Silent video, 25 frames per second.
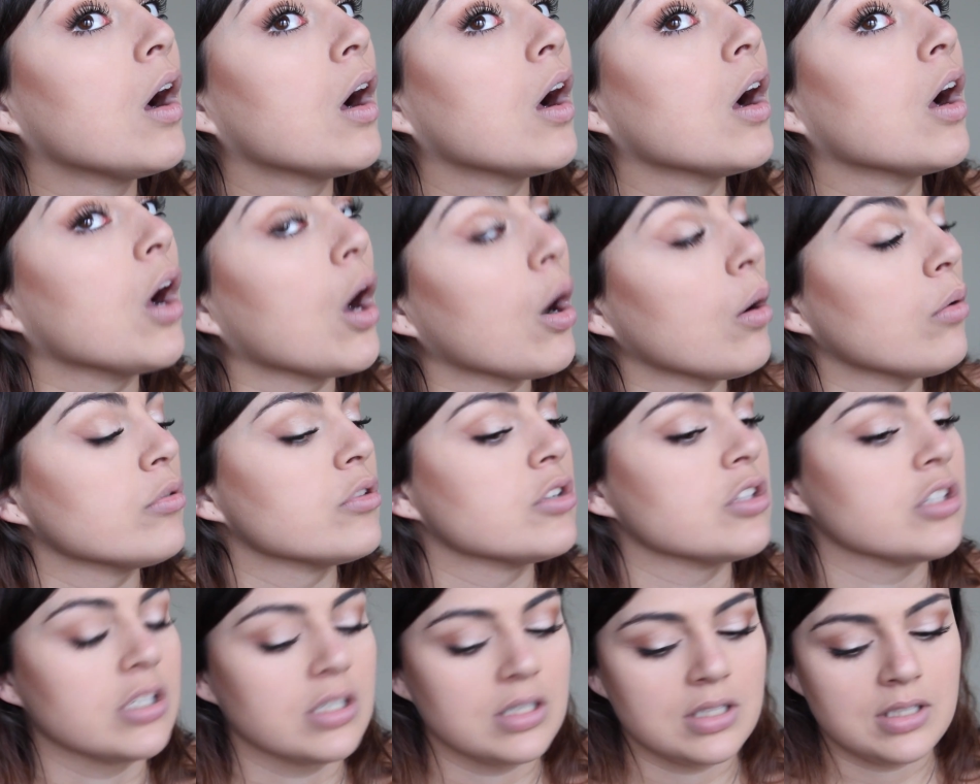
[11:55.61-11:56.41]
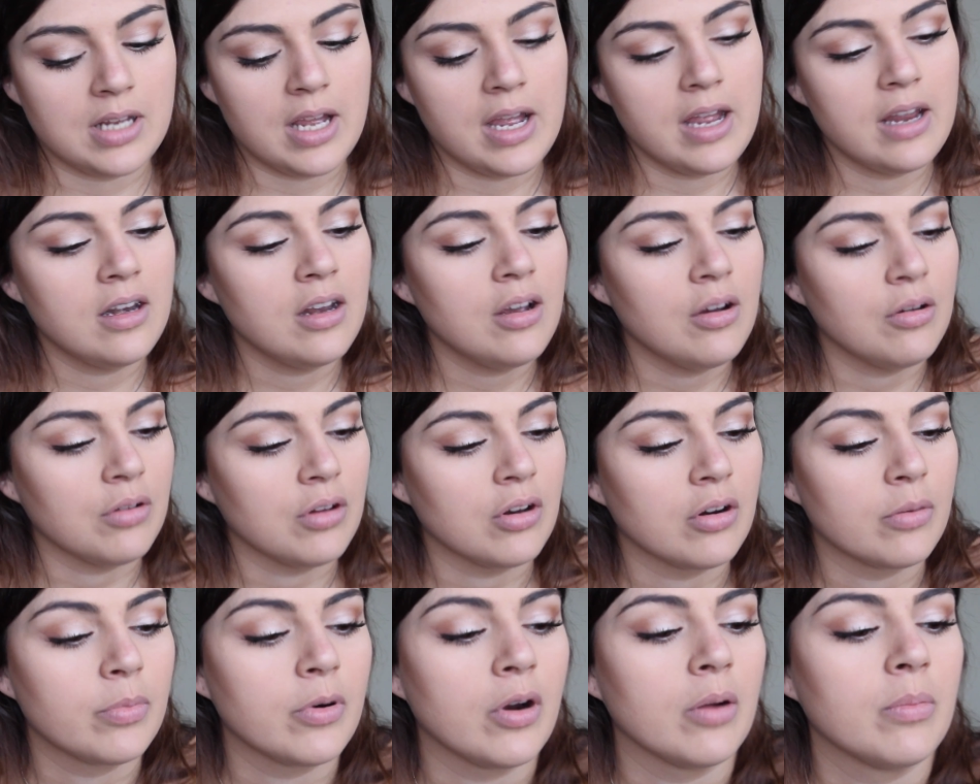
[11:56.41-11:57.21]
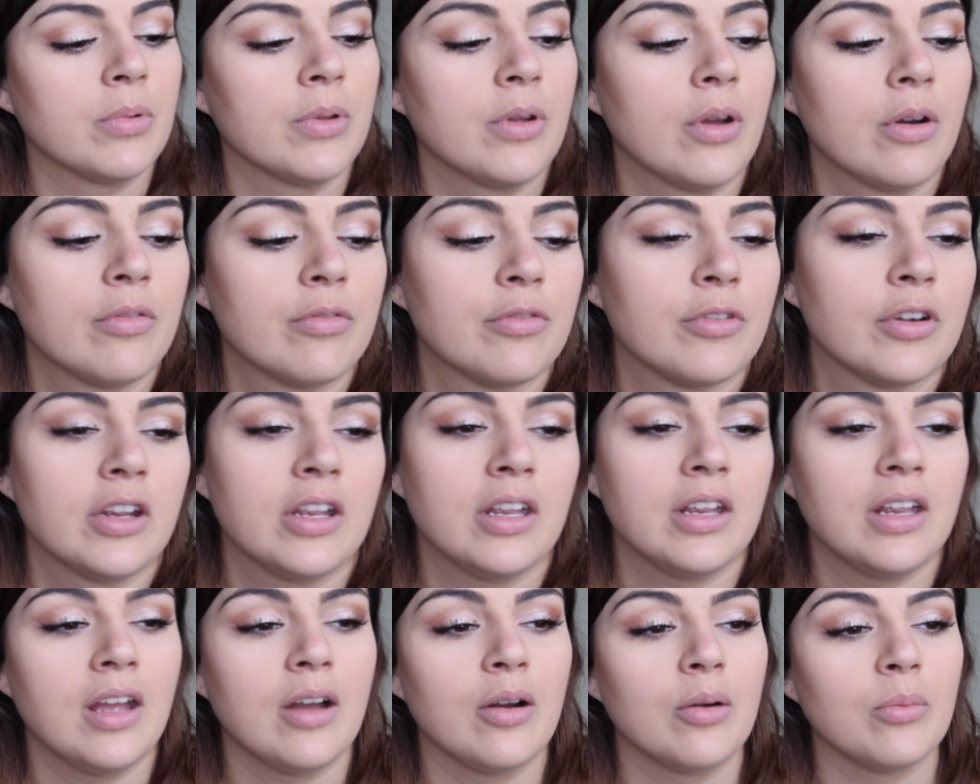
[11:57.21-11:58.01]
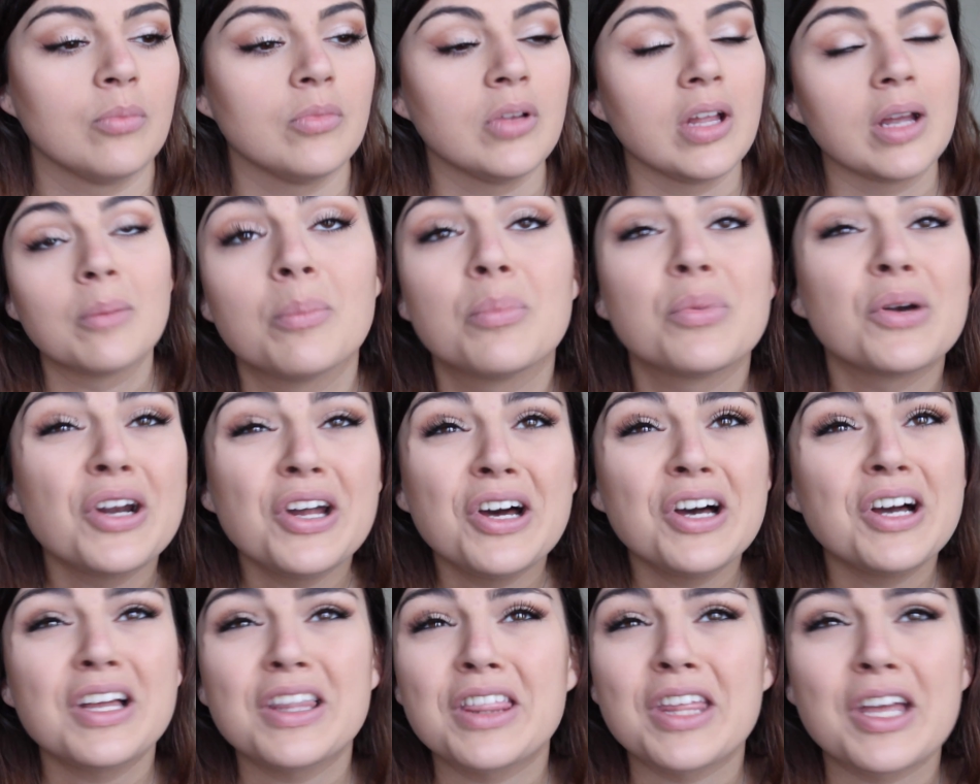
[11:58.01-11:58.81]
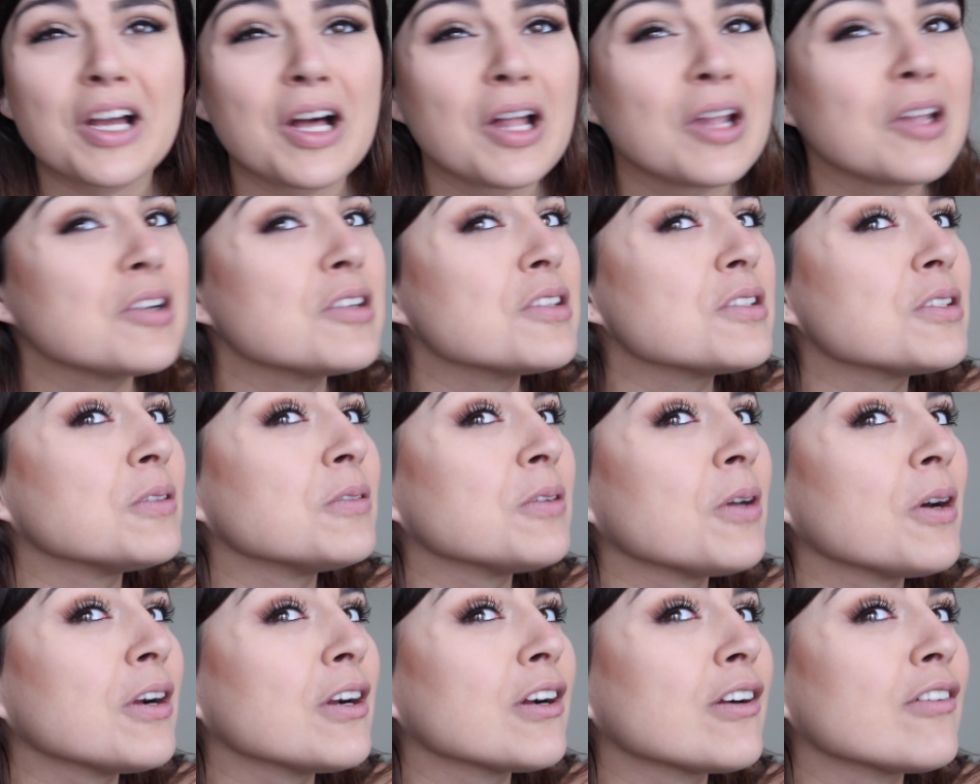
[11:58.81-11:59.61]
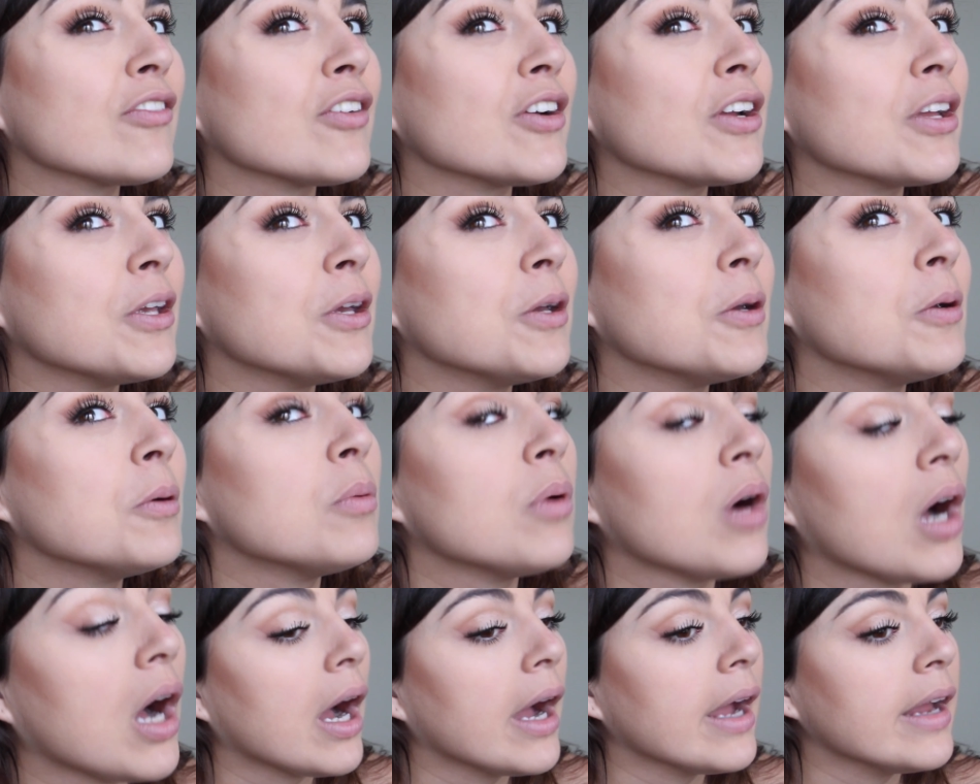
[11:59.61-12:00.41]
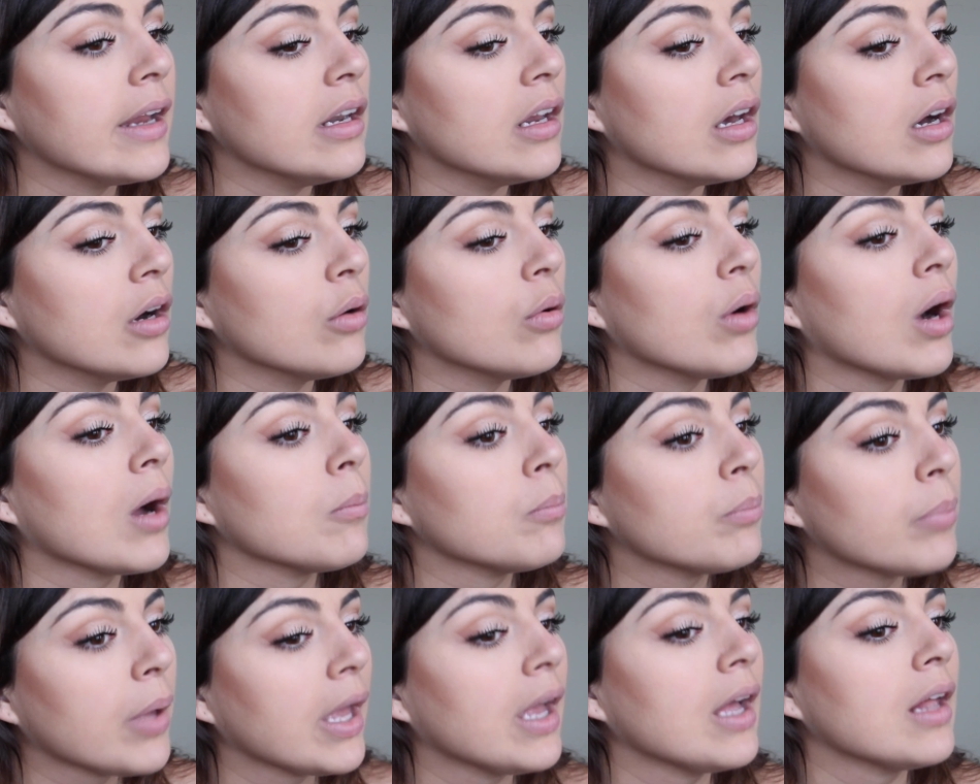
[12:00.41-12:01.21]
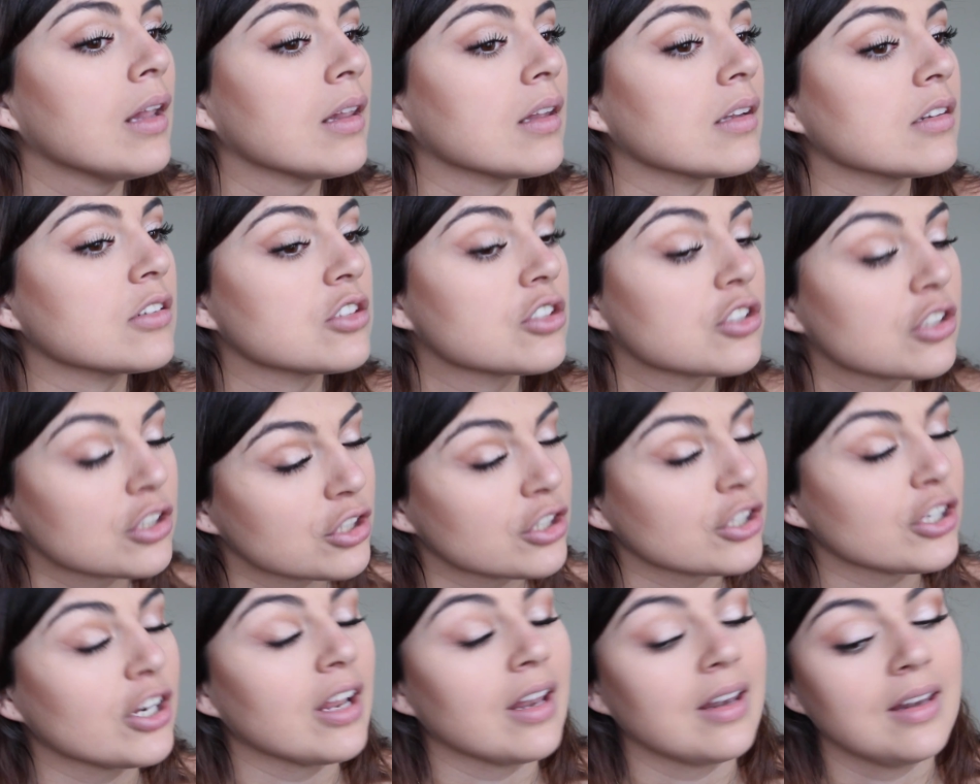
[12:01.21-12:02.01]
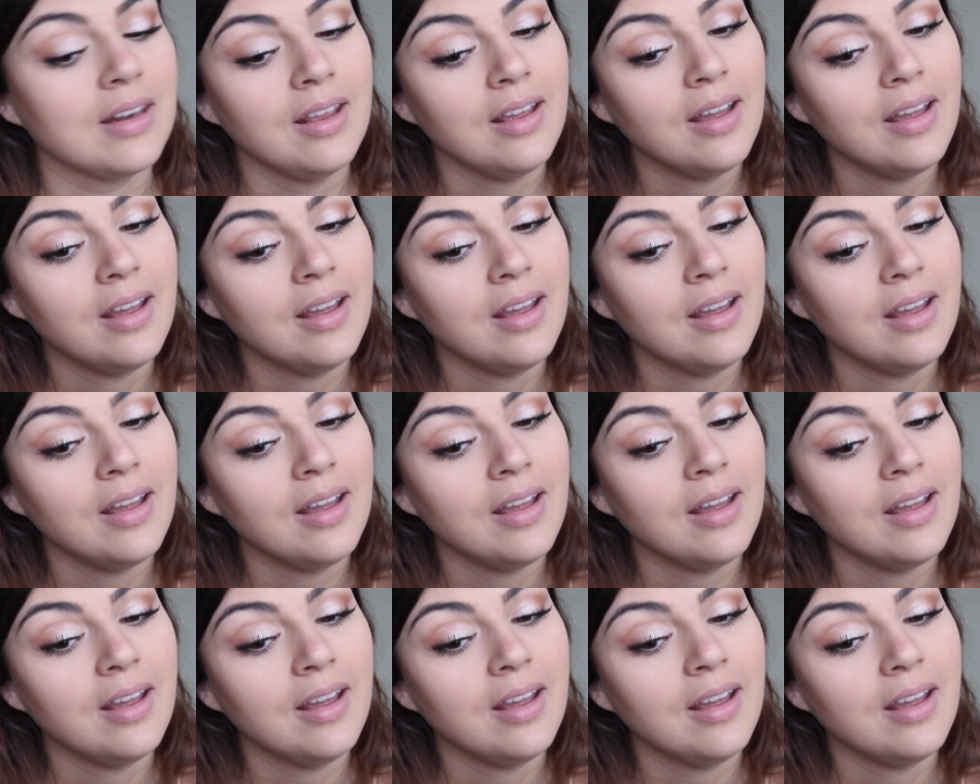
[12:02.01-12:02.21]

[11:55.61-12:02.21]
Gorgeous. I know, you're probably all freaking out. Like, bruh, the color's too dark for you. I know, I'm pale as shit.